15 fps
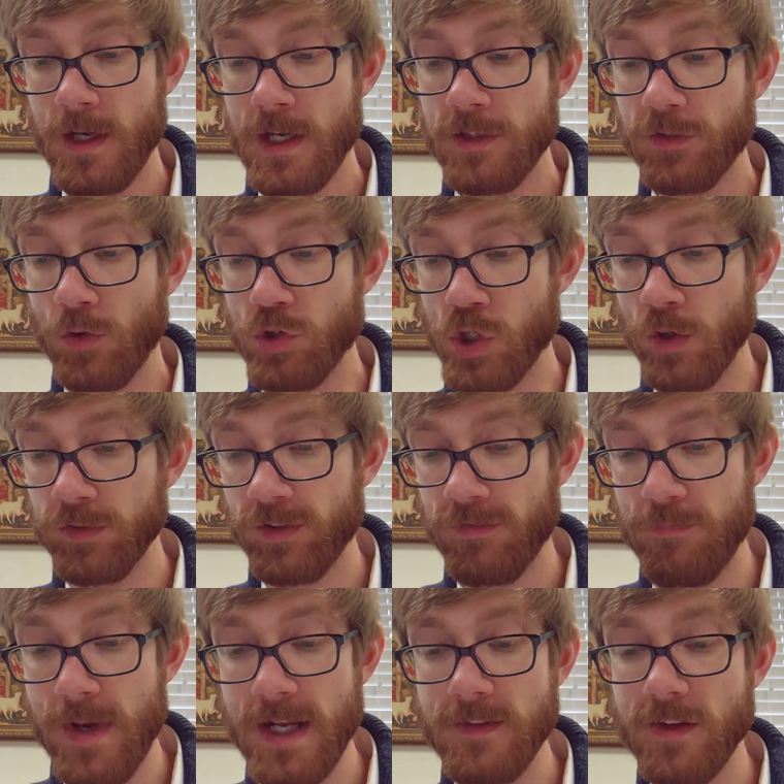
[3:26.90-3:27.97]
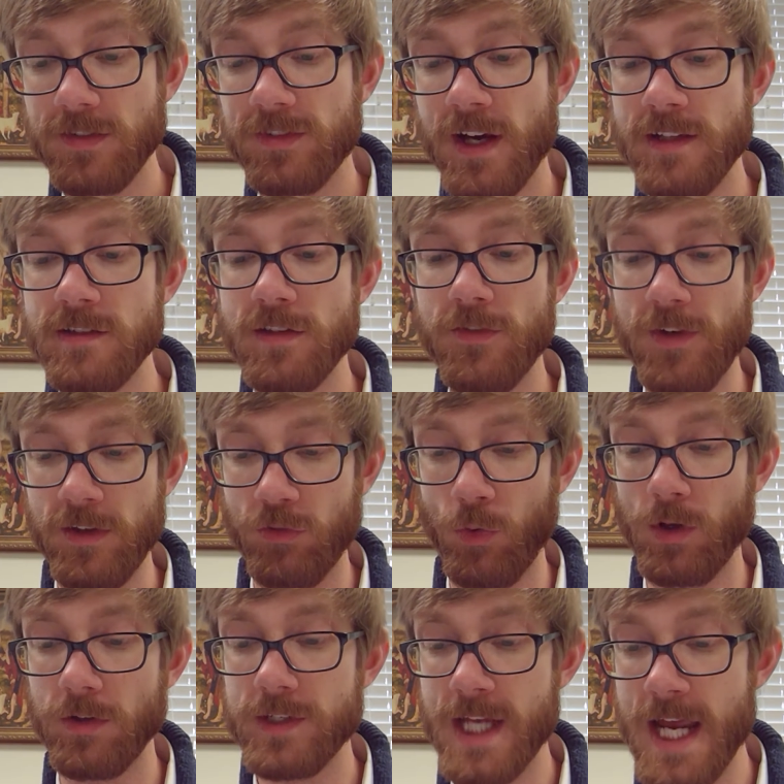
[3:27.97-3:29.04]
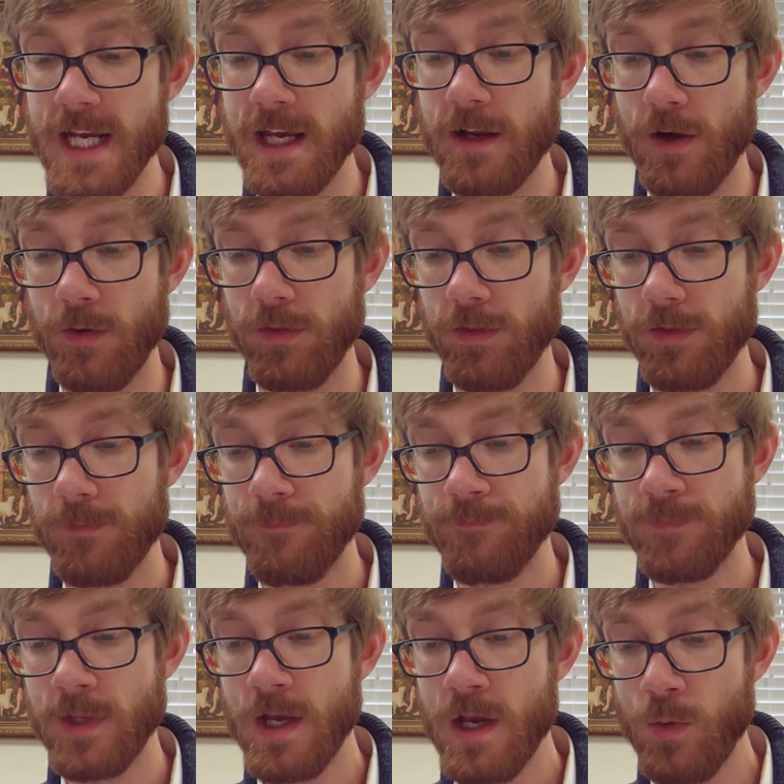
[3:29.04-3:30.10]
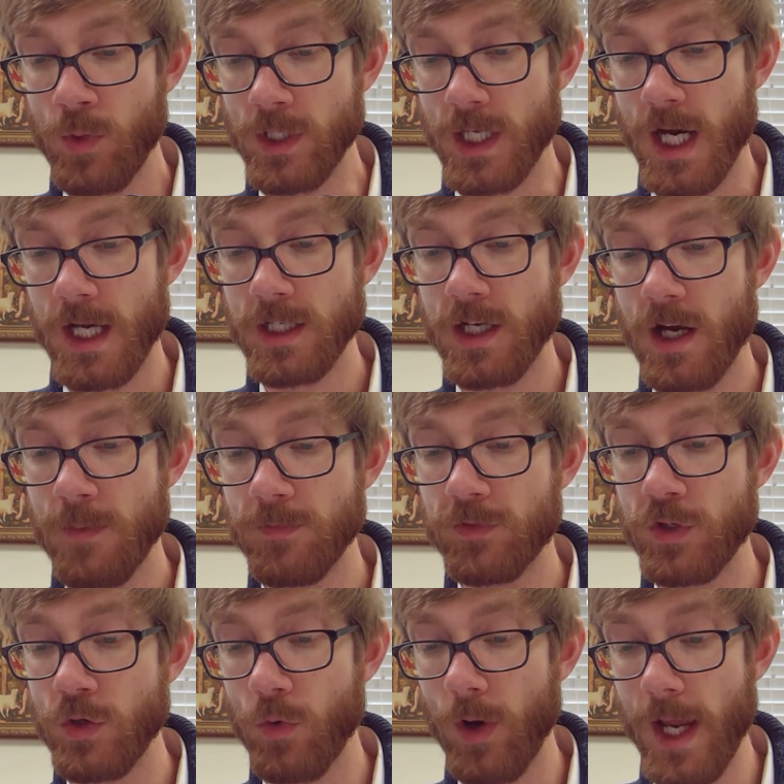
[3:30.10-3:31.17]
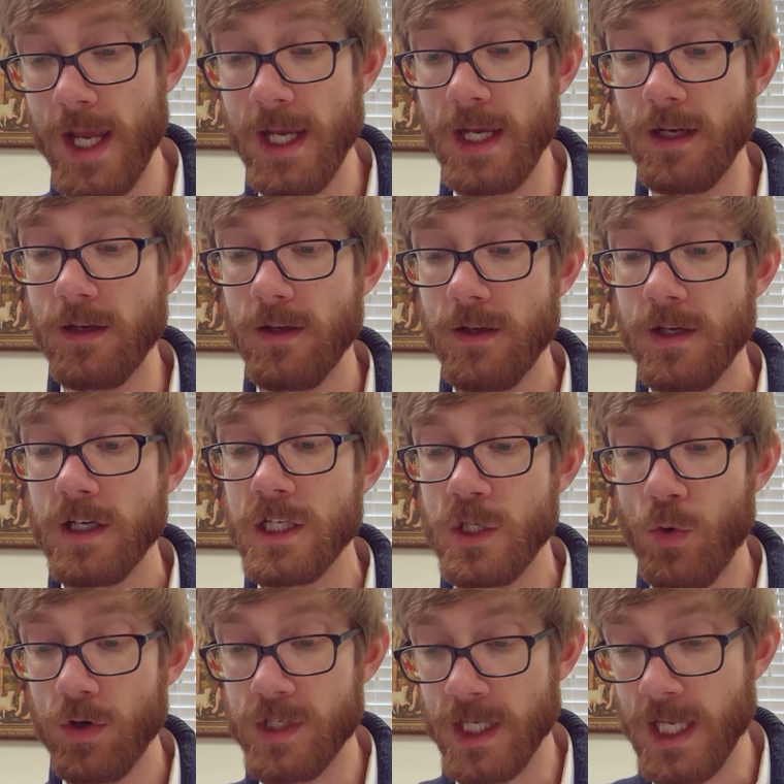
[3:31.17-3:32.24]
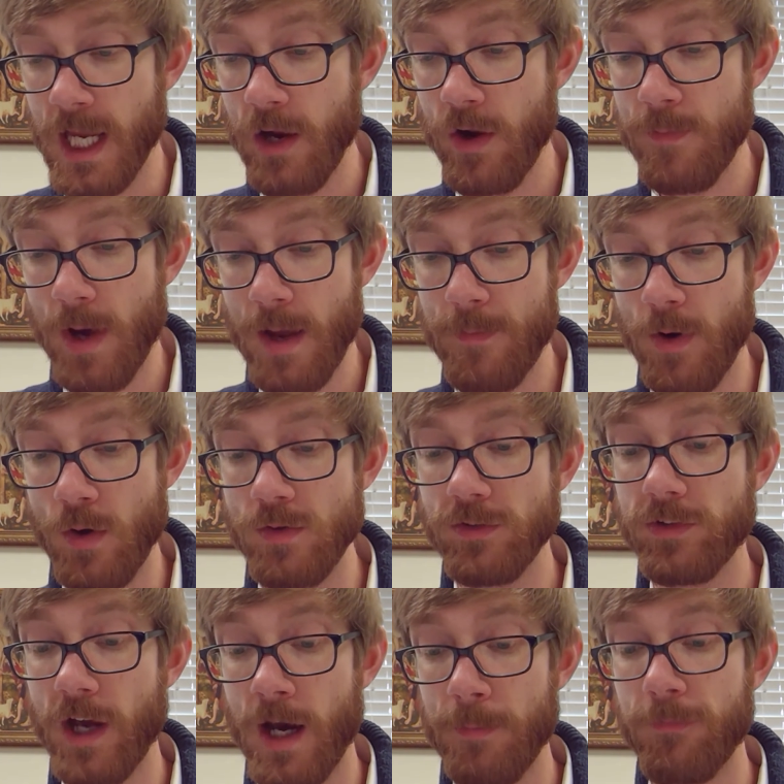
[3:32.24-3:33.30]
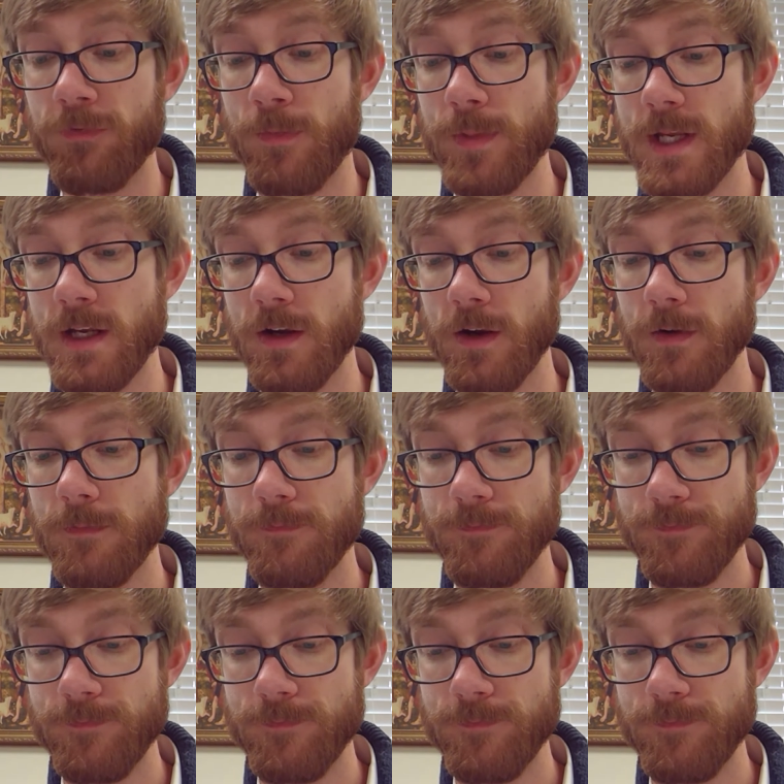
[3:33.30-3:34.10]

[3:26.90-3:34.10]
So Joseph made the sons of Israel take an oath. 'When God comes to your aid, you are to carry my bones up from here.'